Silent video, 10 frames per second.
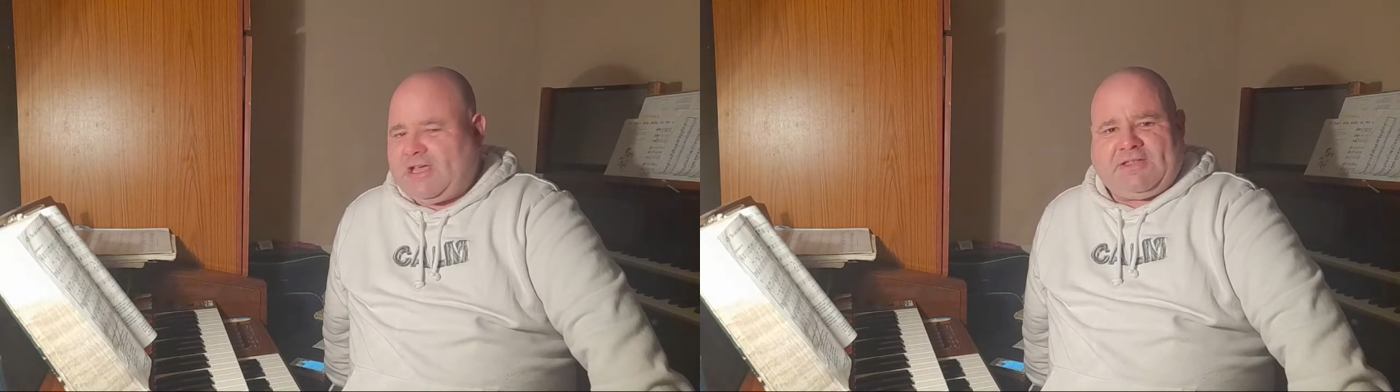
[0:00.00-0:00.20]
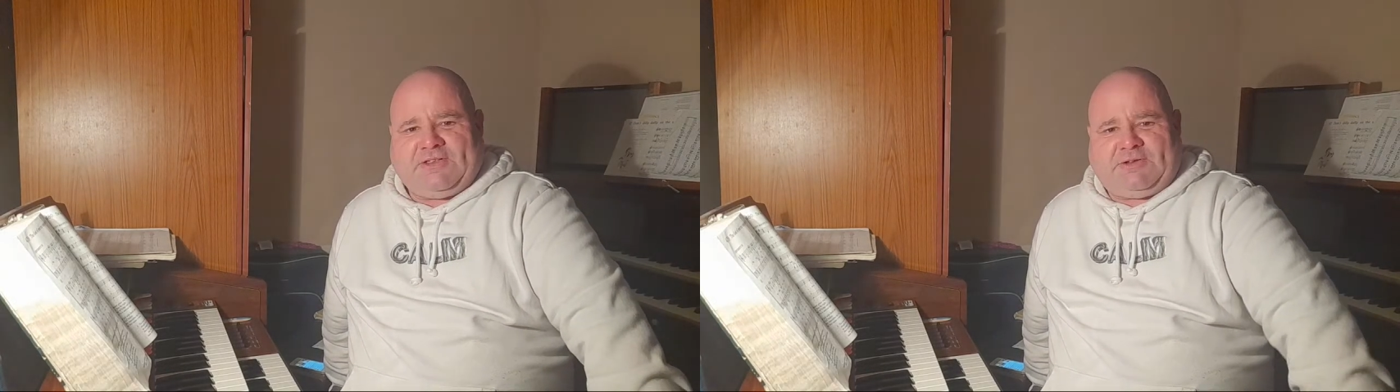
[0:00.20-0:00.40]

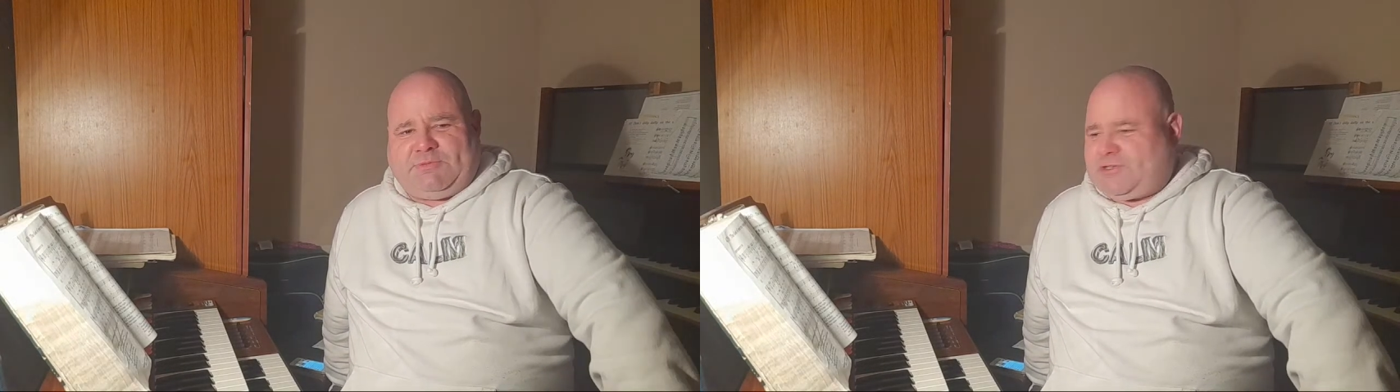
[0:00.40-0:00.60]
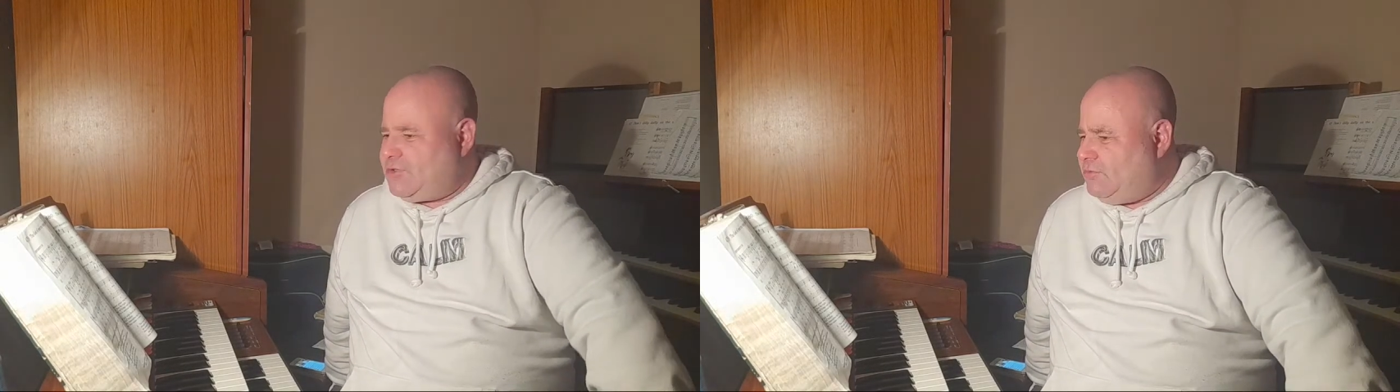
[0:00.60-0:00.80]
Then there'll be
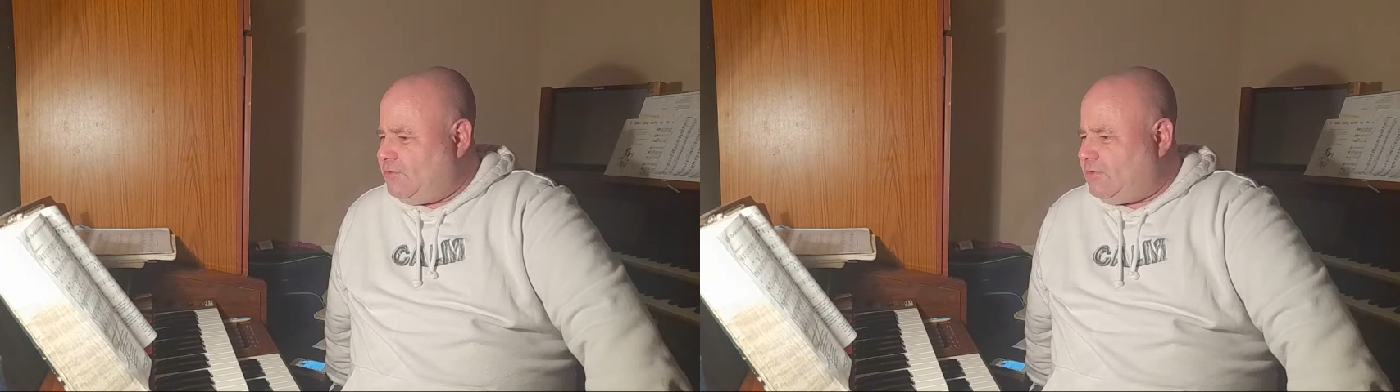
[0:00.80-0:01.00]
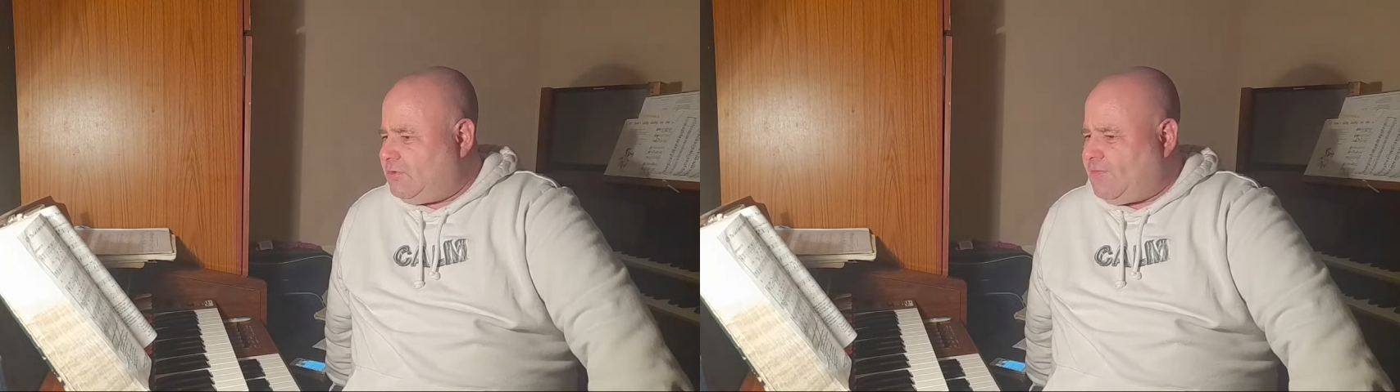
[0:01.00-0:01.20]
2
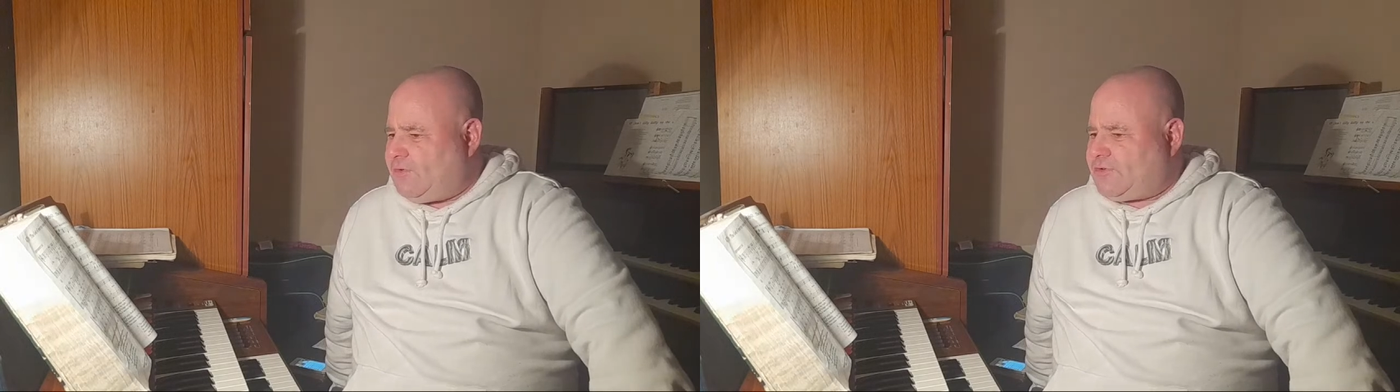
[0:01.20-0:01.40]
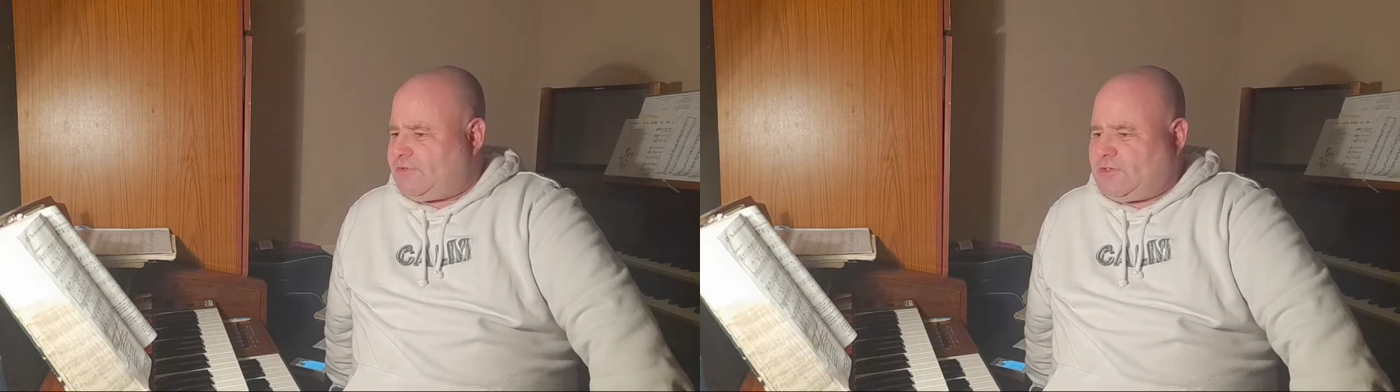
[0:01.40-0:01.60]
little
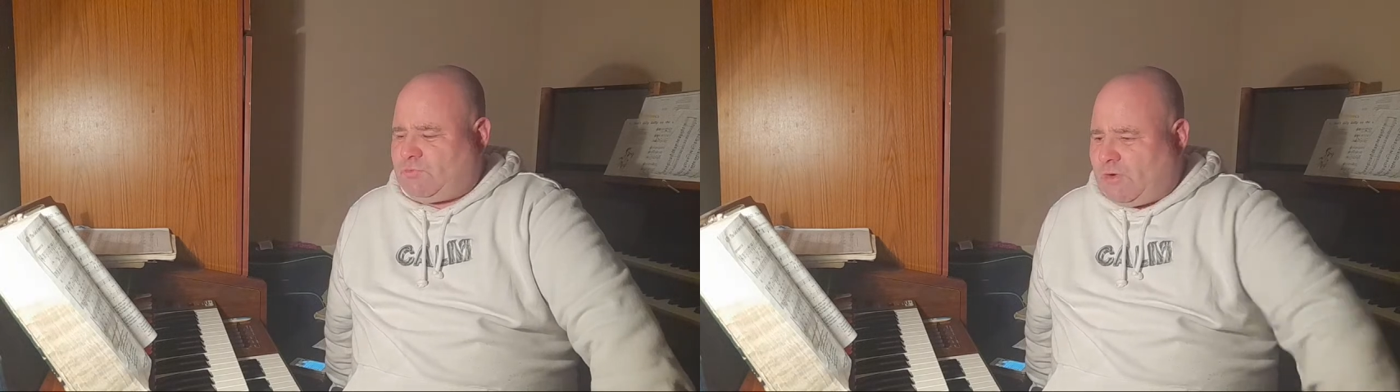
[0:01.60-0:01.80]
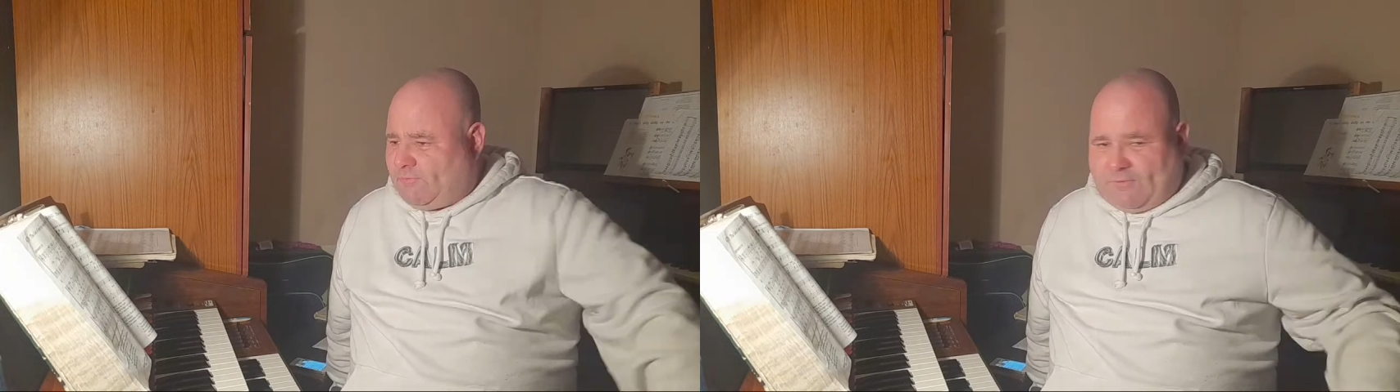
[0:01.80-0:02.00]
voluntaries.
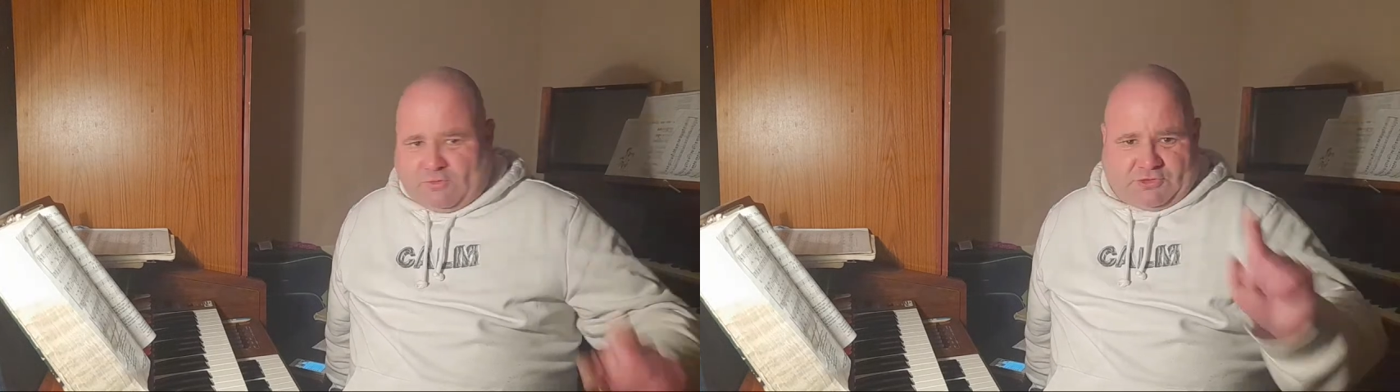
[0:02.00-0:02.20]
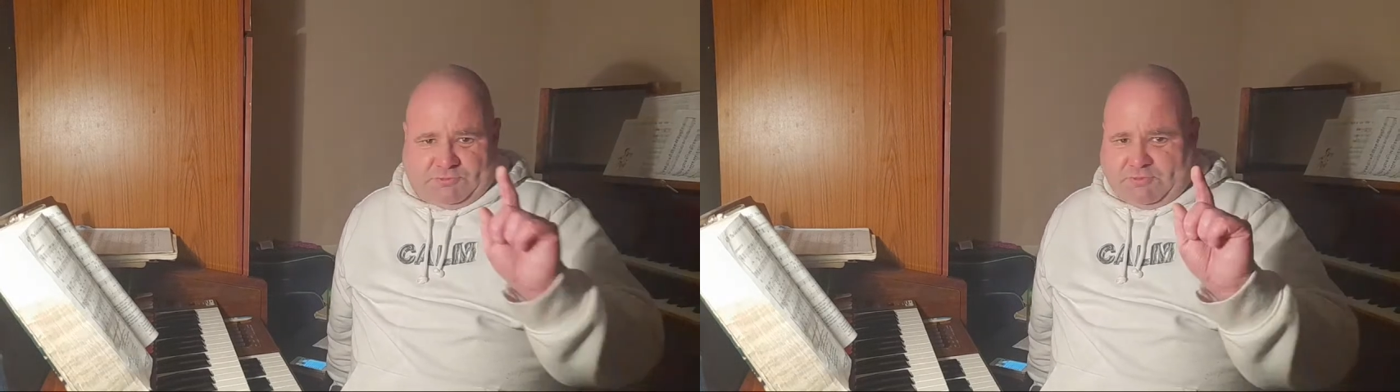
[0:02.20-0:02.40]
One
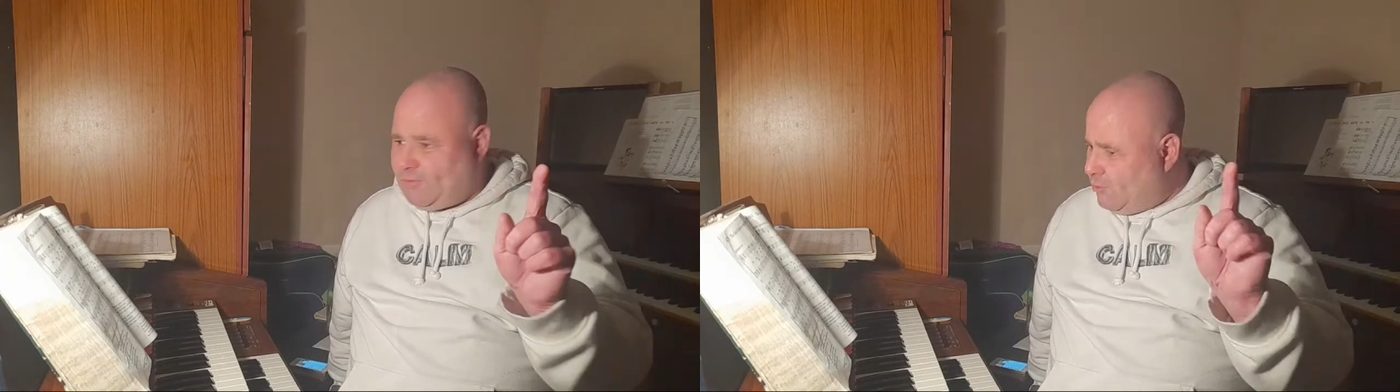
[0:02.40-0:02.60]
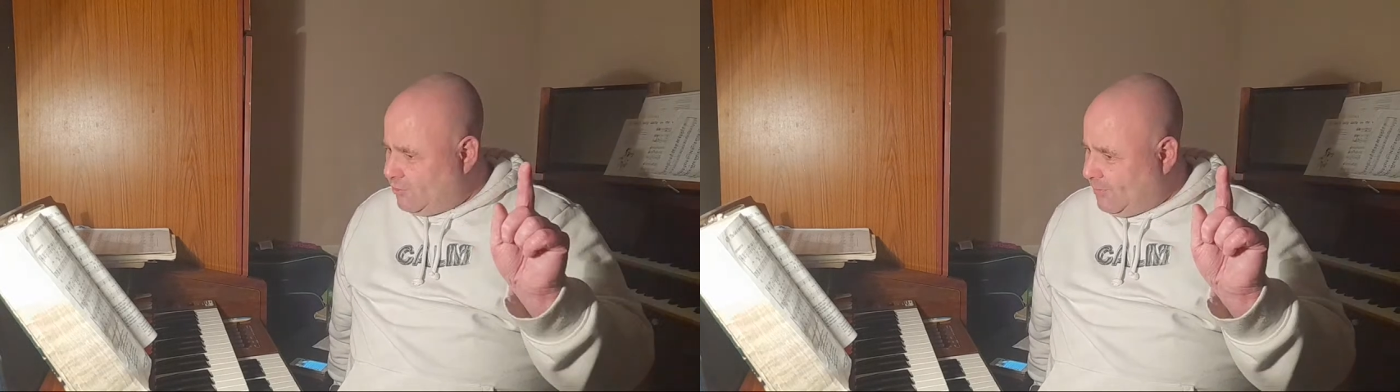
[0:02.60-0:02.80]
voluntary
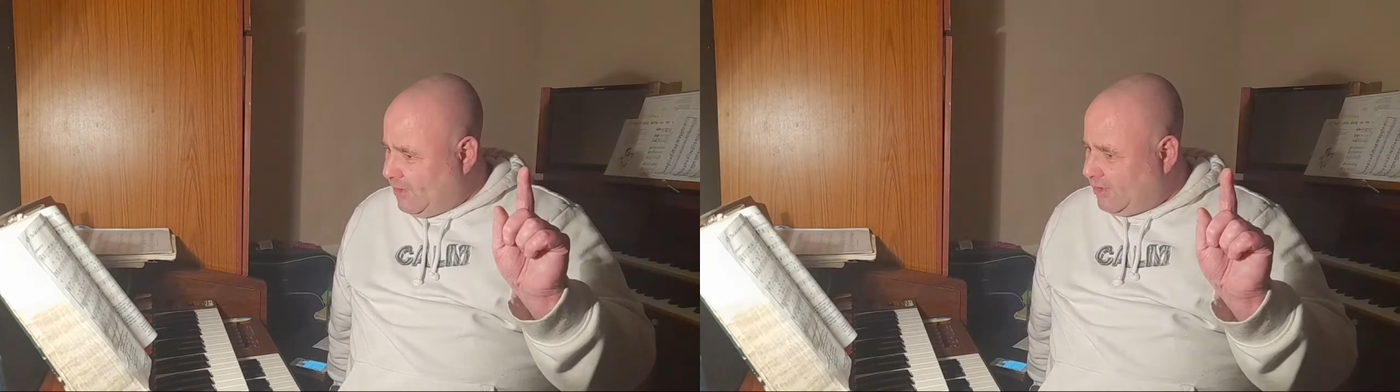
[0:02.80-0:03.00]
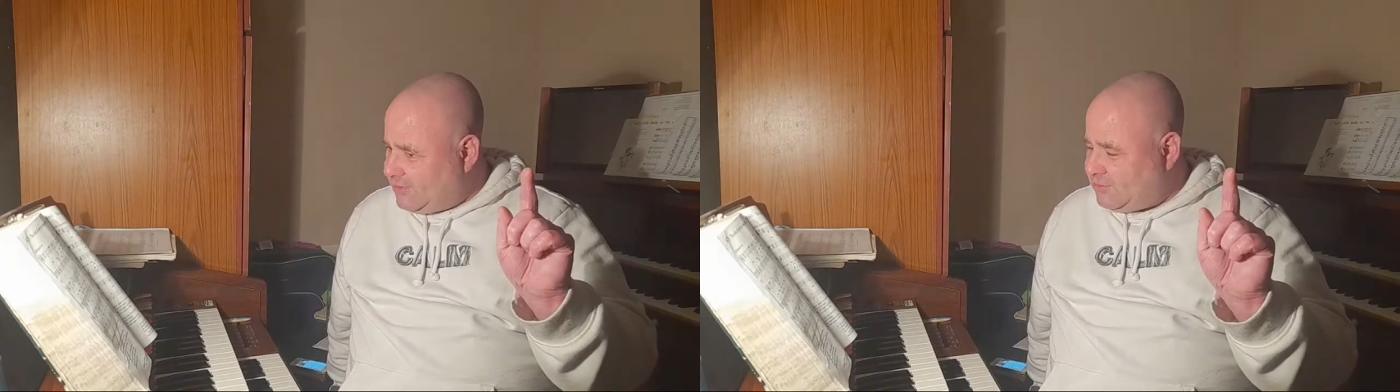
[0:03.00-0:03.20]
before the part